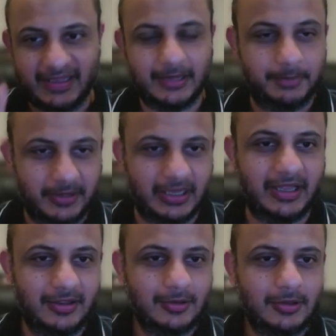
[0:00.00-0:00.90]

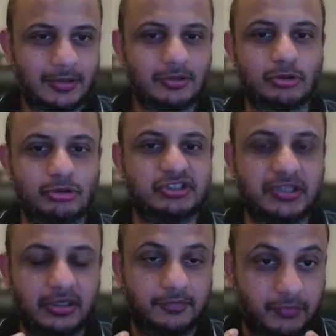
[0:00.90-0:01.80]
API
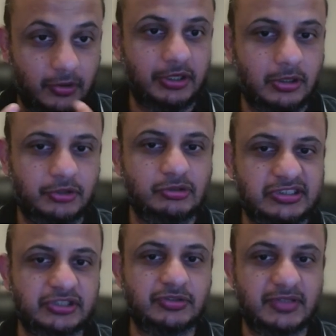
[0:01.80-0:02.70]
for your
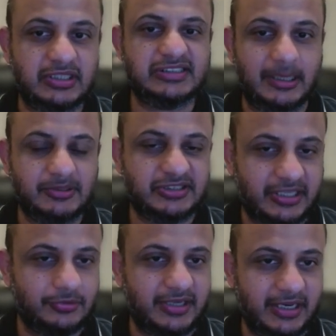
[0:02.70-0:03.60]
usage within
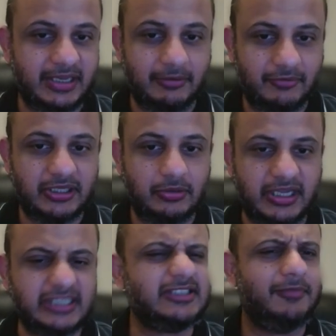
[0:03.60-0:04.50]
cybersecurity and everything.
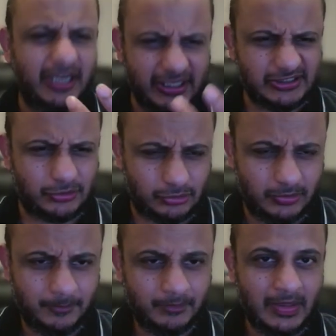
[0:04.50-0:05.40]
Okay, it's very easy to do.